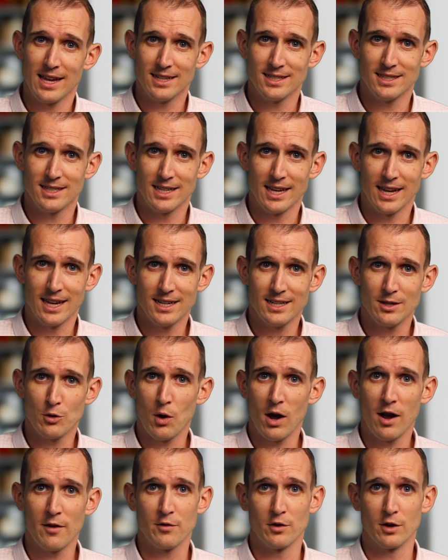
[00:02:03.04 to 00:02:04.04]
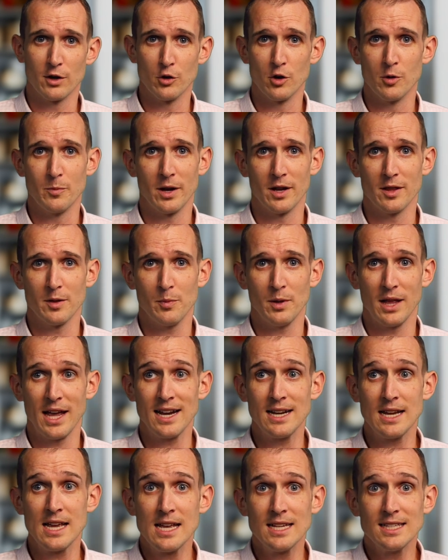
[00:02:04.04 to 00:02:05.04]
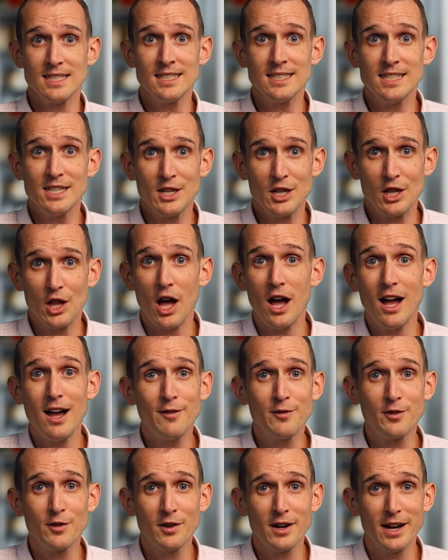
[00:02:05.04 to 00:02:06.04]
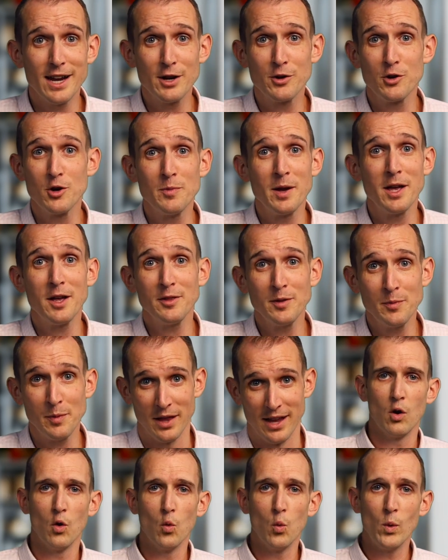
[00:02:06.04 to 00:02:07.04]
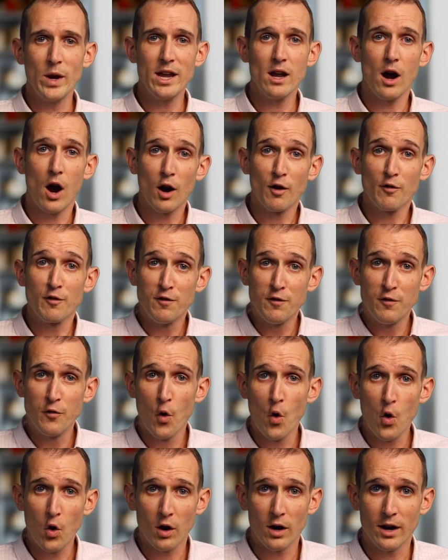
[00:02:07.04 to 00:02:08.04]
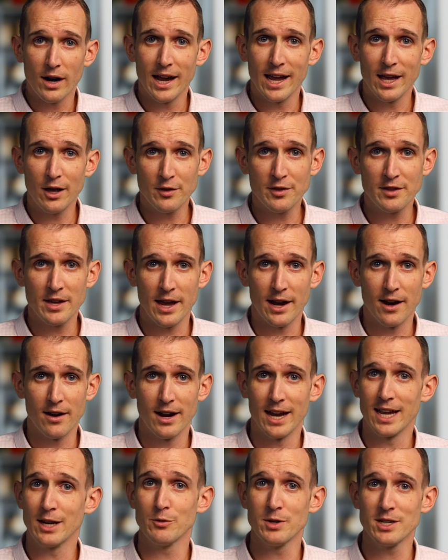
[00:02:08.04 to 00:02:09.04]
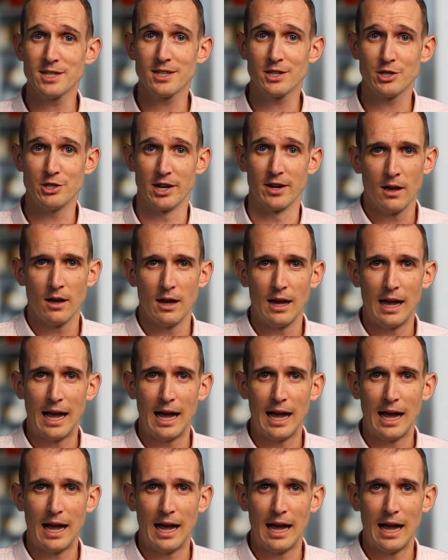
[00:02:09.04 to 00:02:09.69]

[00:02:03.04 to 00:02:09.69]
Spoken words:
ACA to offer a group health plan still offer a group health plan. We are for healthcare and risk sharing.